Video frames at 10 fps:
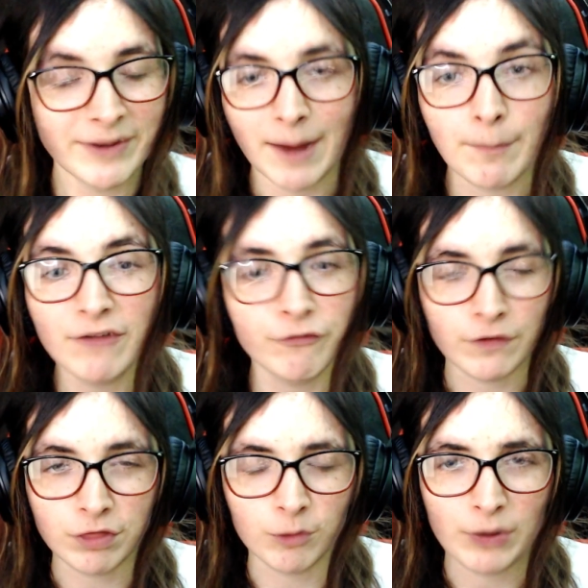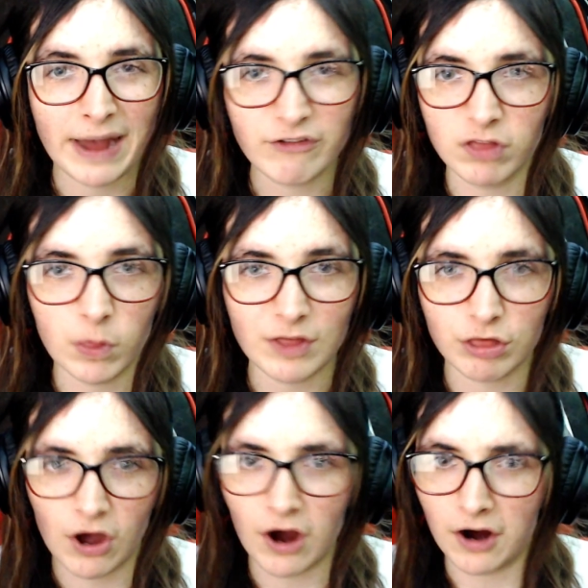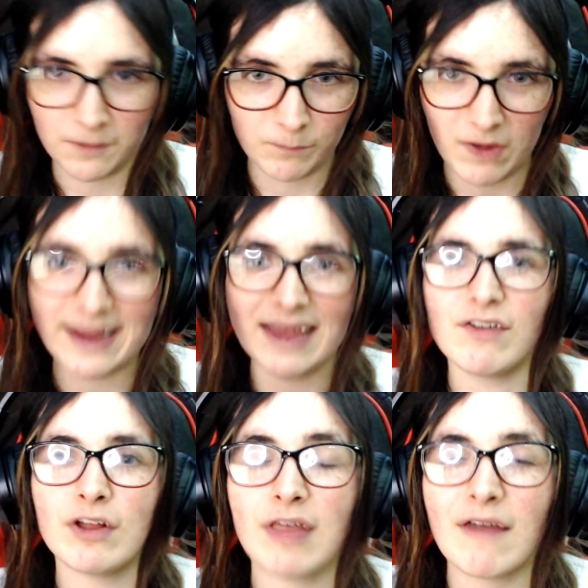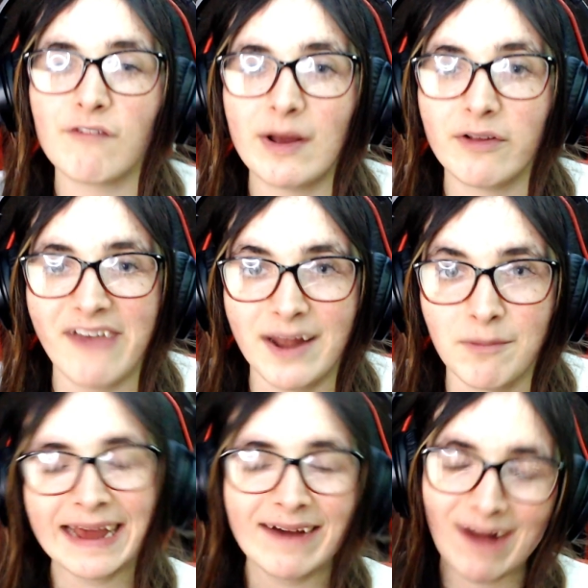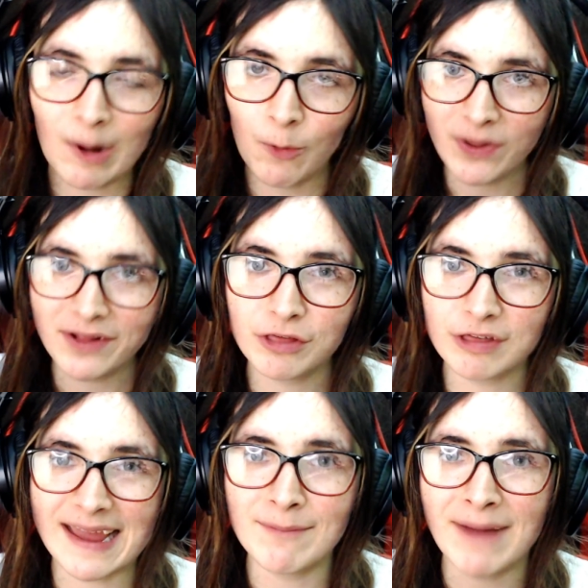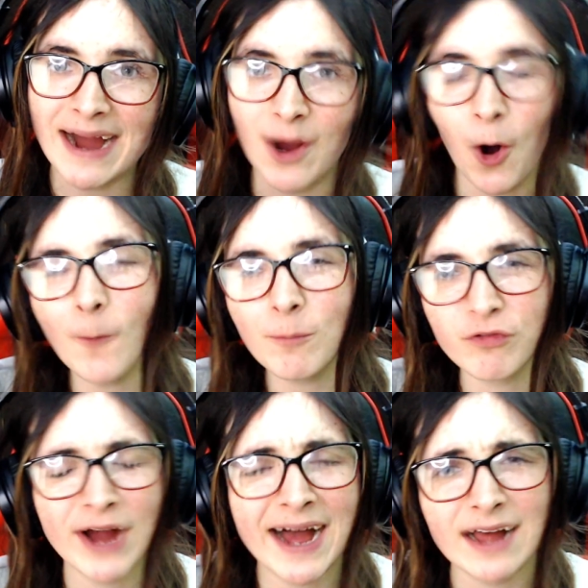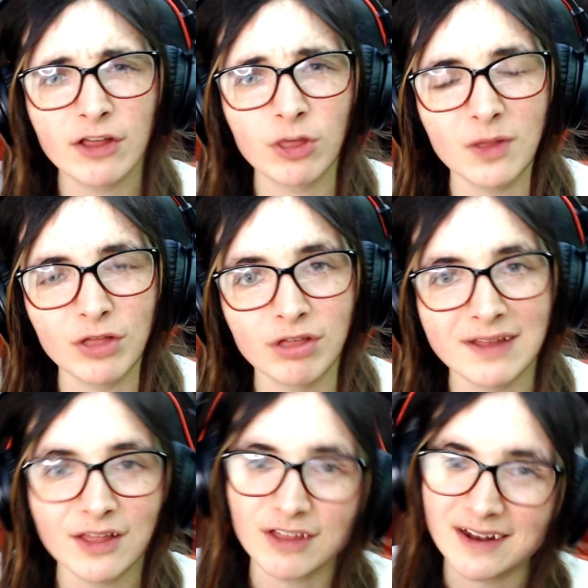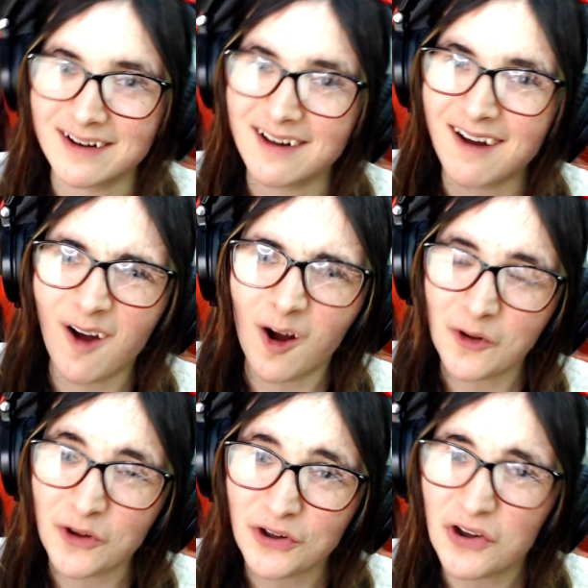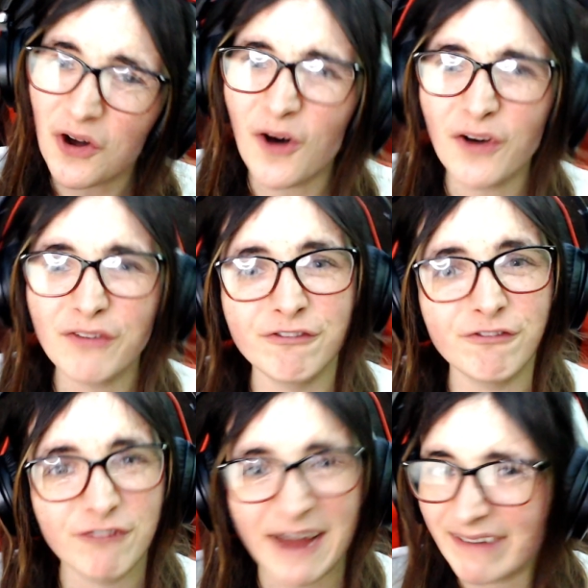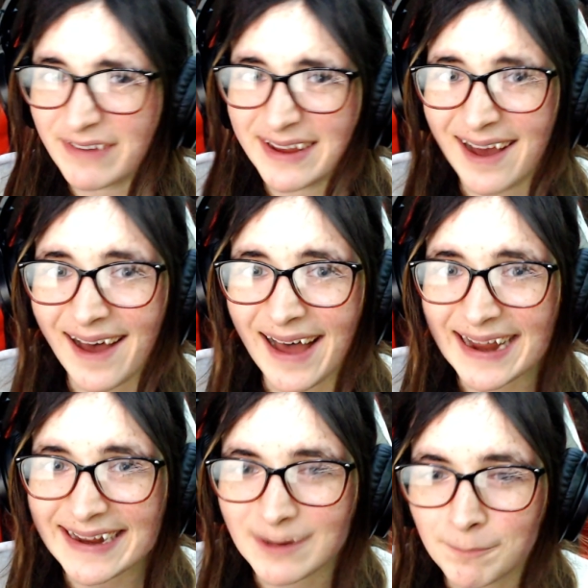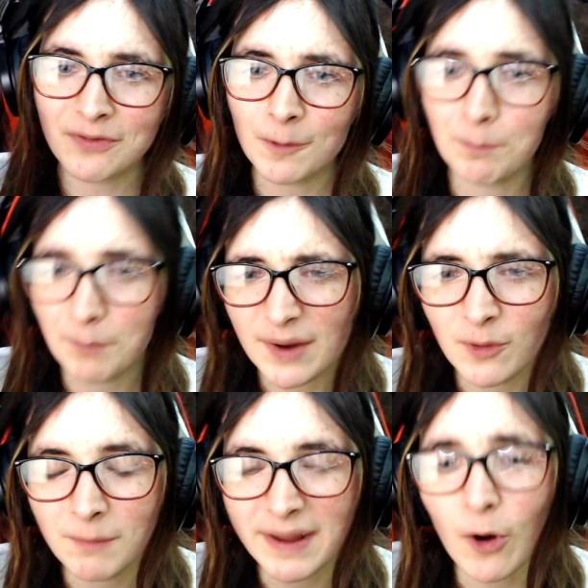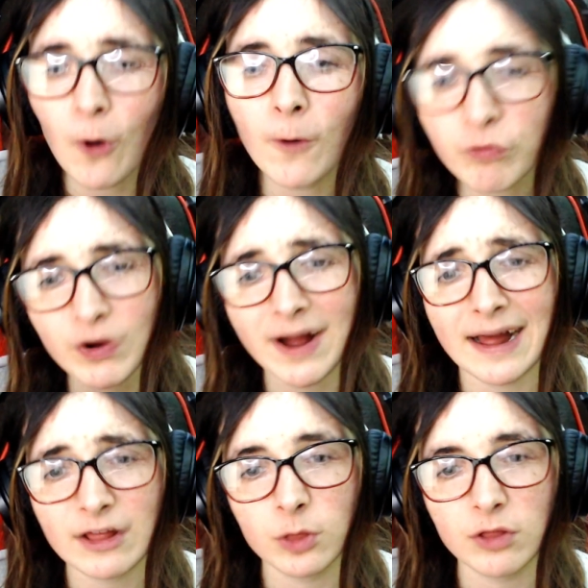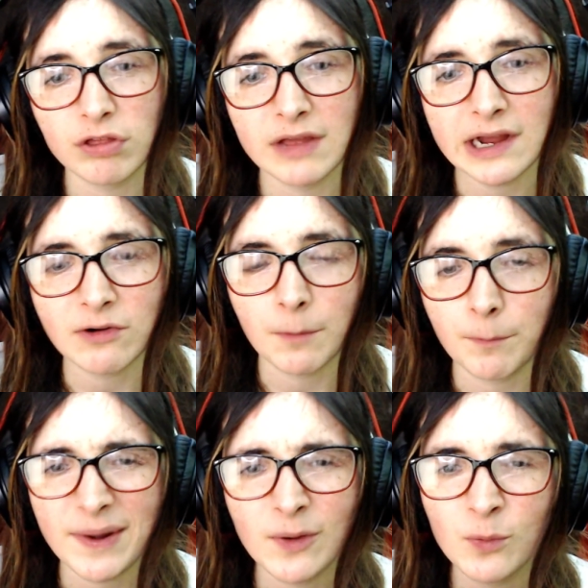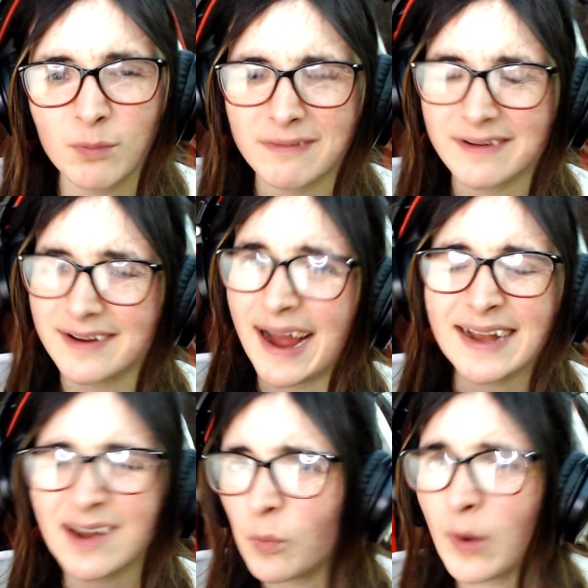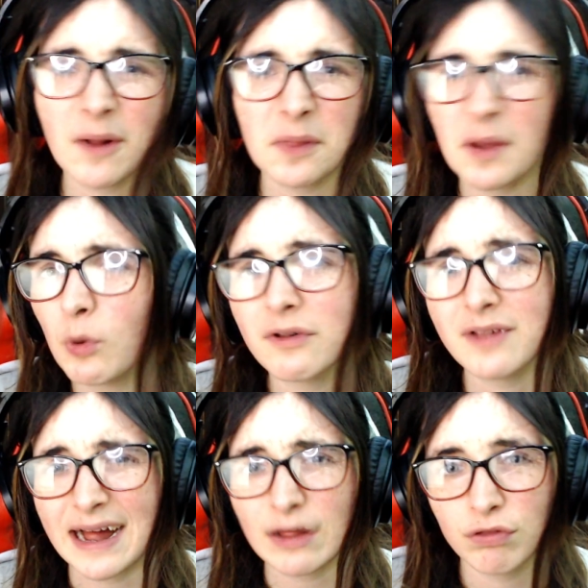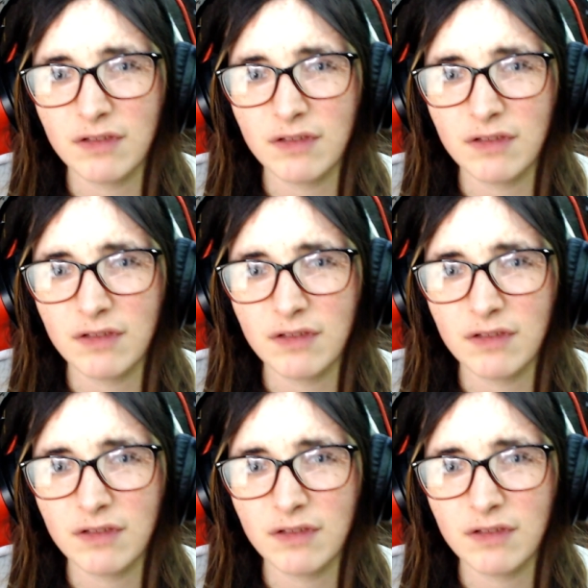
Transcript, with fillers: and yeah, my first impressions of this car, I give it a seven out of ten. Now, I will say my hopes for Haas this season are not very high. They're about, my hopes for Haas this year are about kind of where they were last